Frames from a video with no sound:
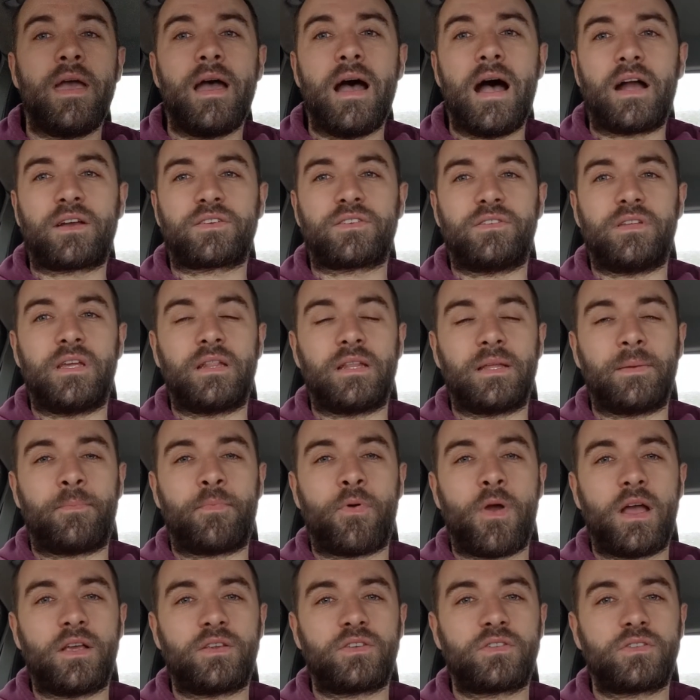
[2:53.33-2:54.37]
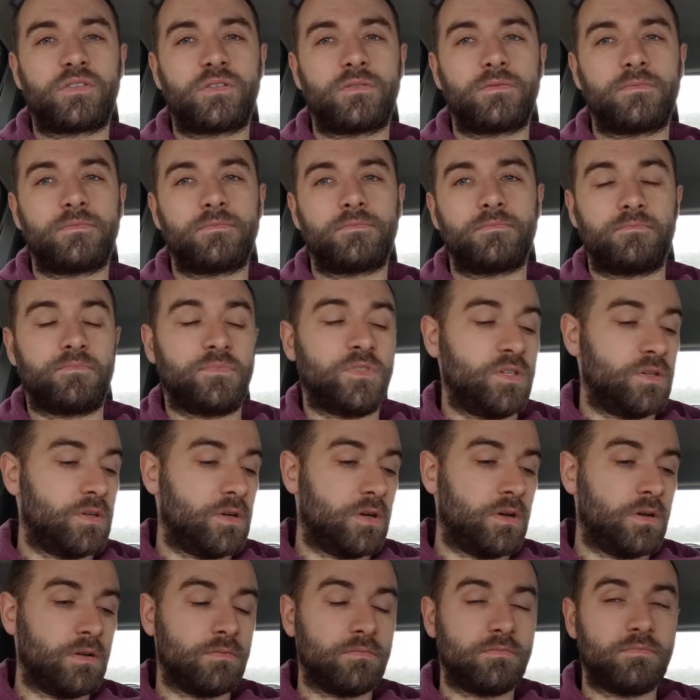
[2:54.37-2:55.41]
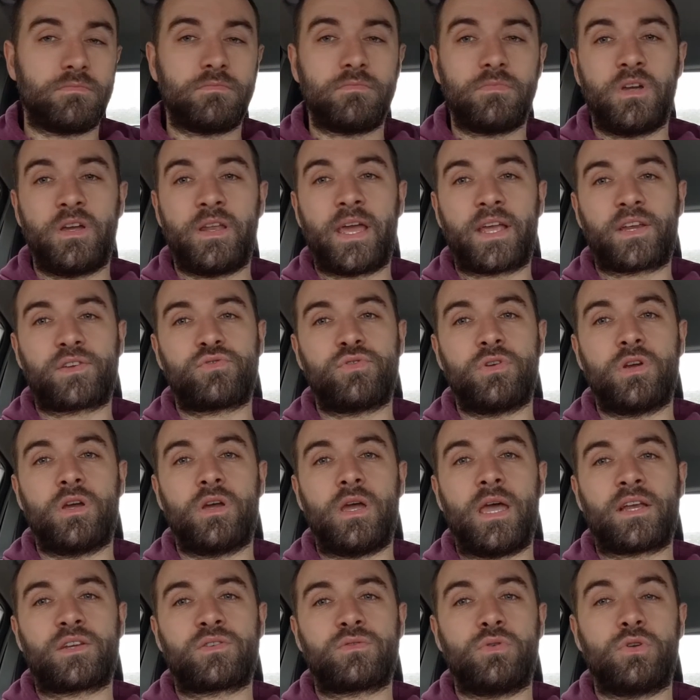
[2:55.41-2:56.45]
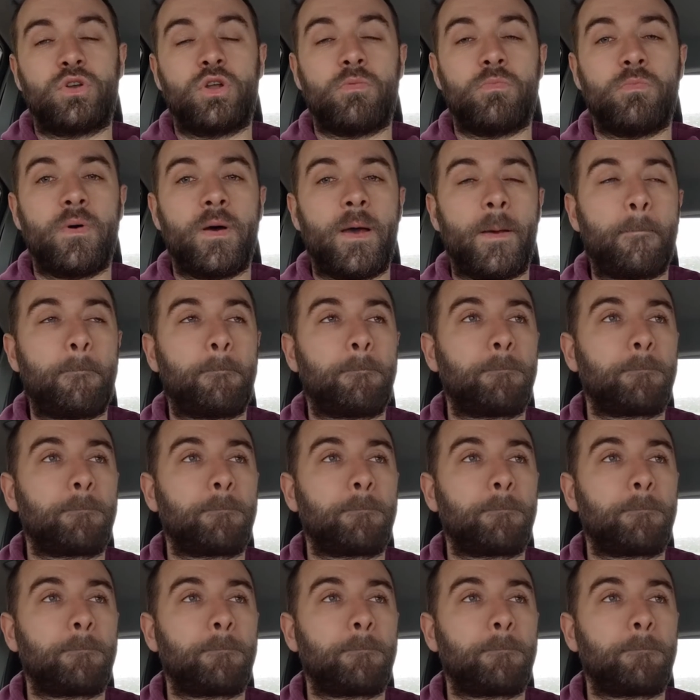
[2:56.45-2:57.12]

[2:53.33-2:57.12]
Accidentally pressed, an extra number.